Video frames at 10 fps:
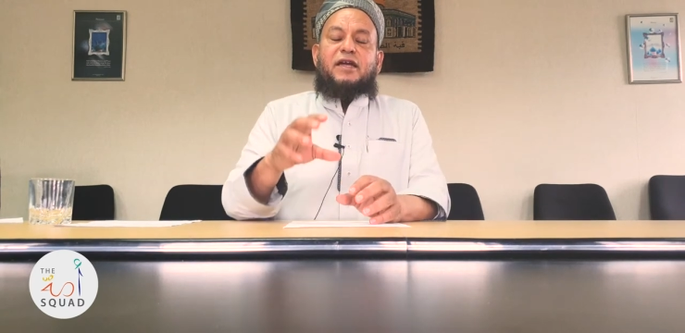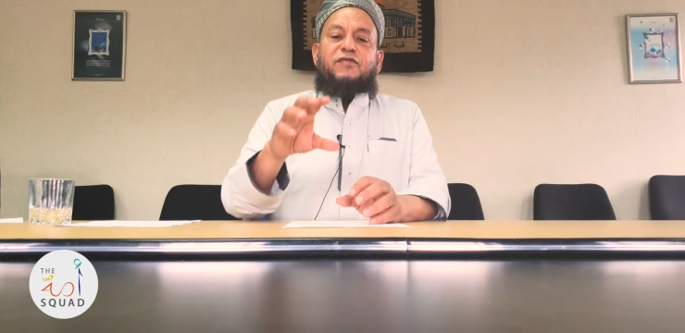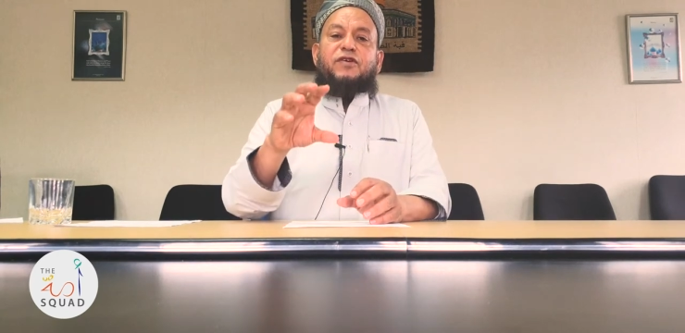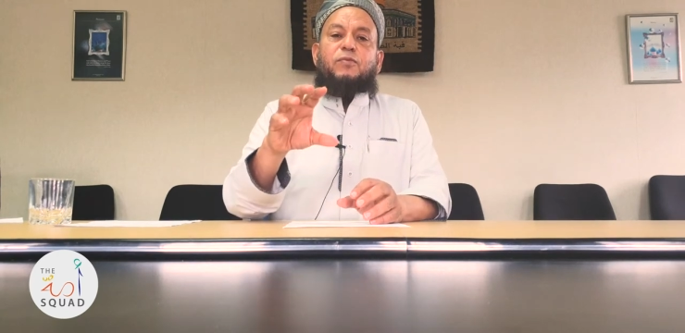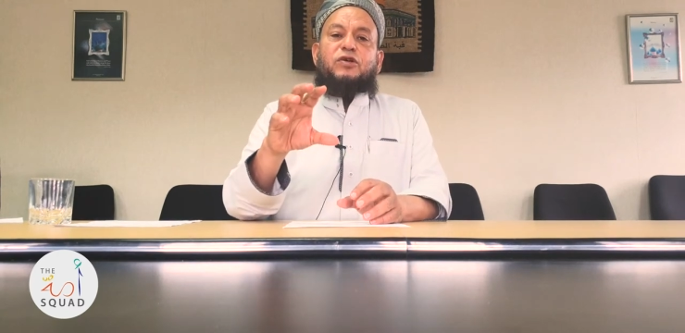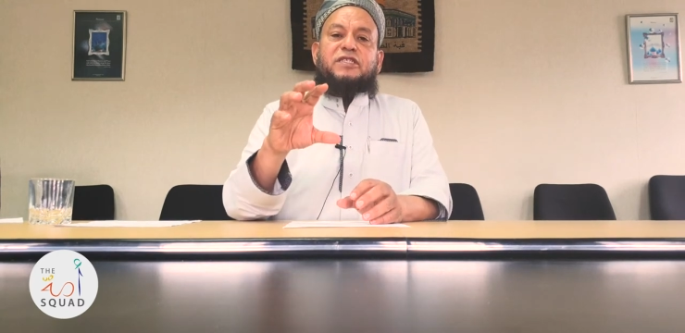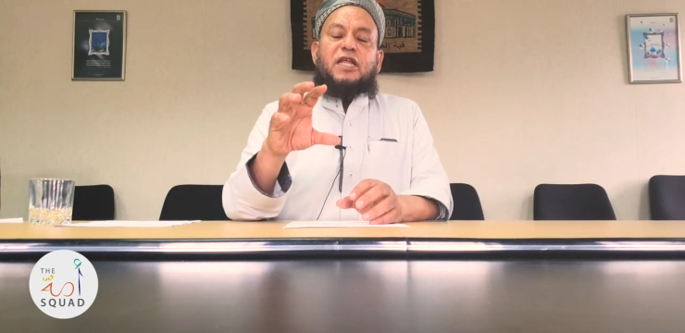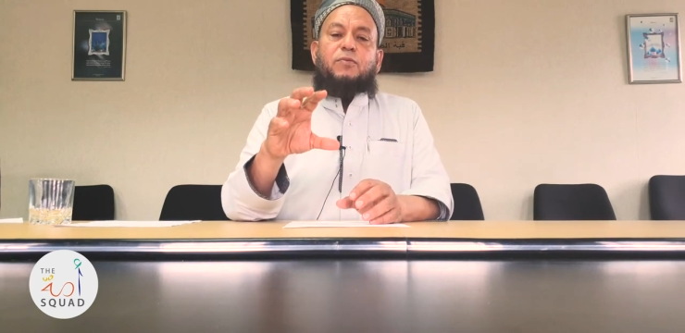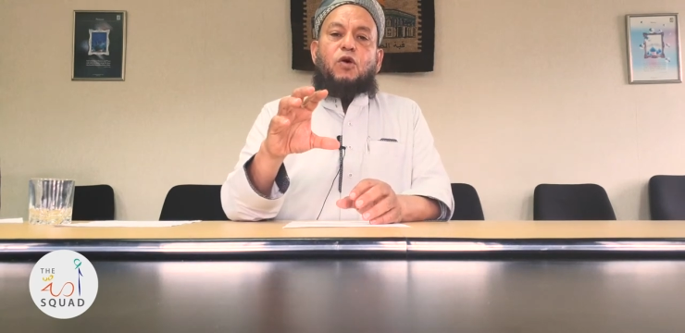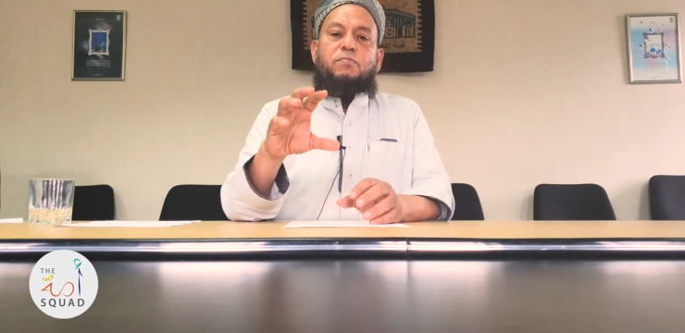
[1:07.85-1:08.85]
If the
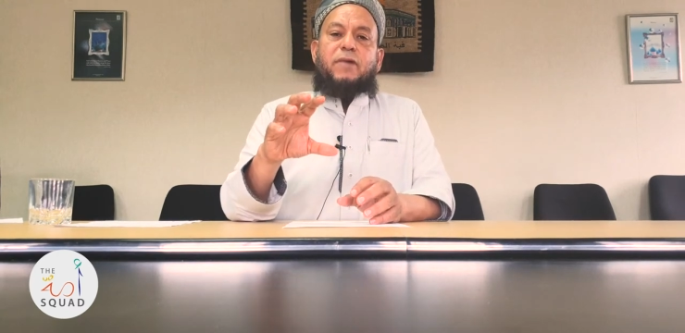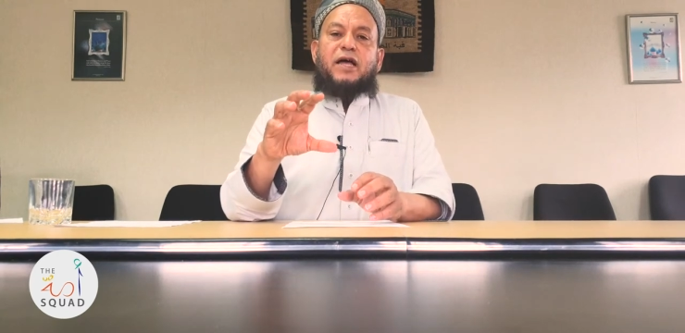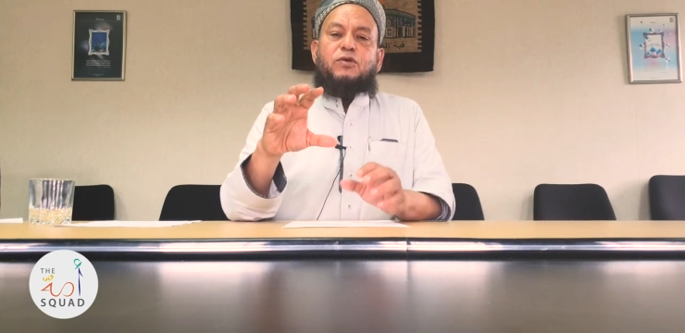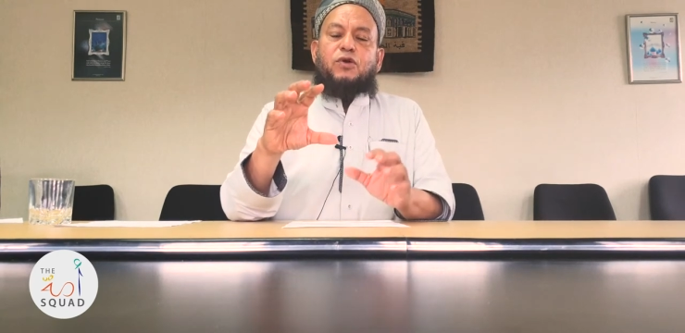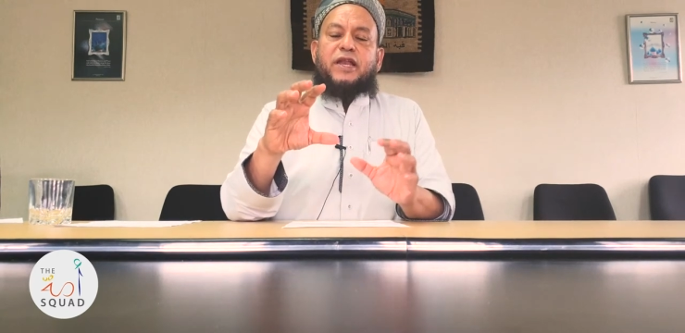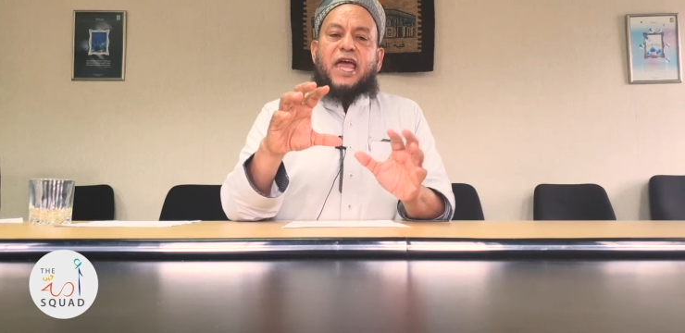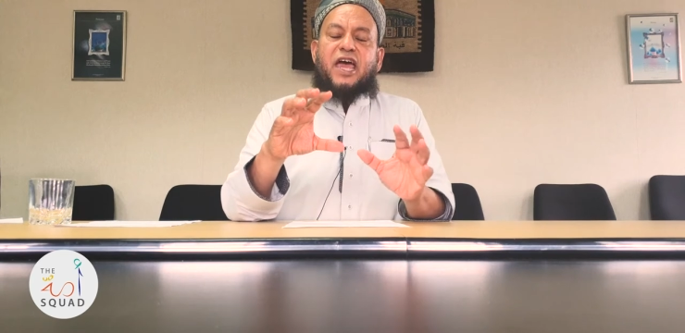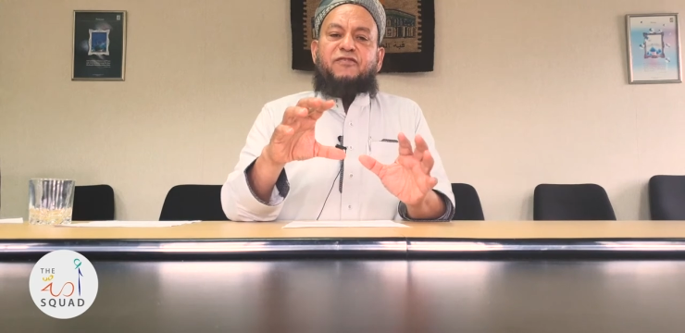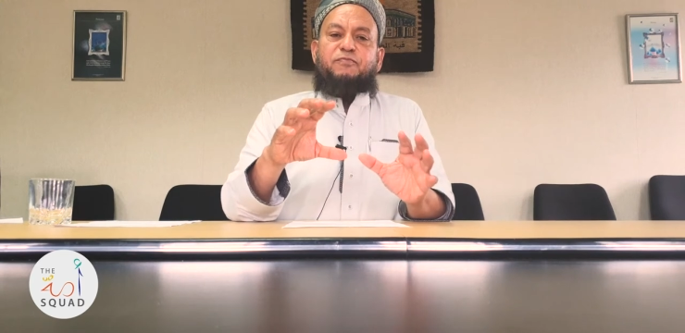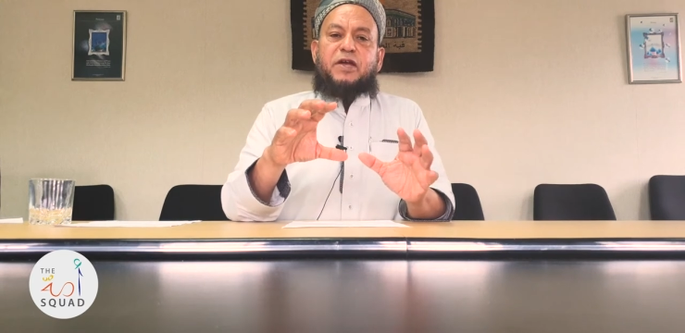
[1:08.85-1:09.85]
Muslim Ummah do not
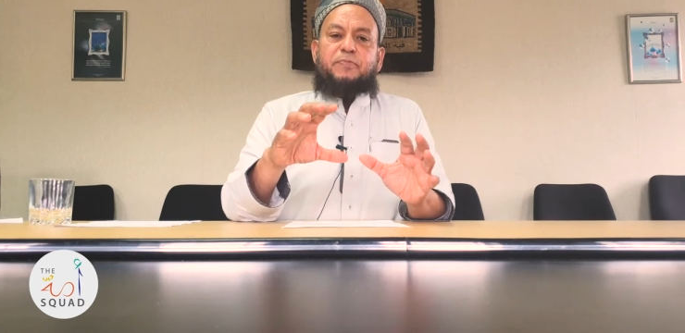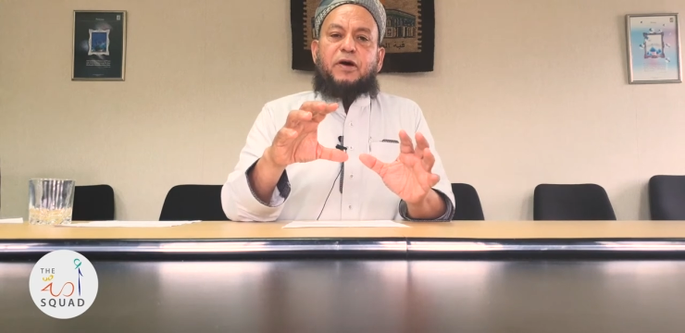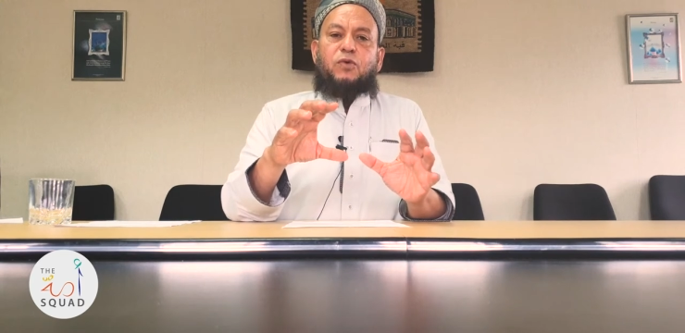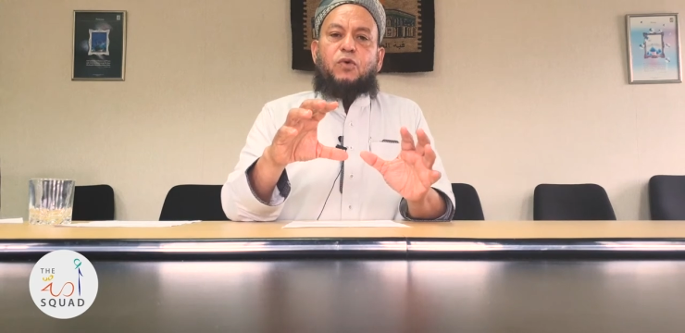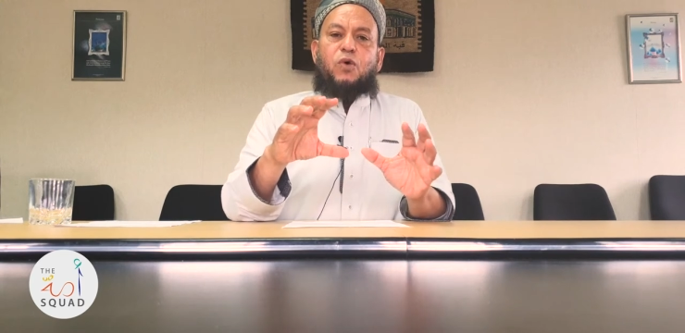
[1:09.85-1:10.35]
have people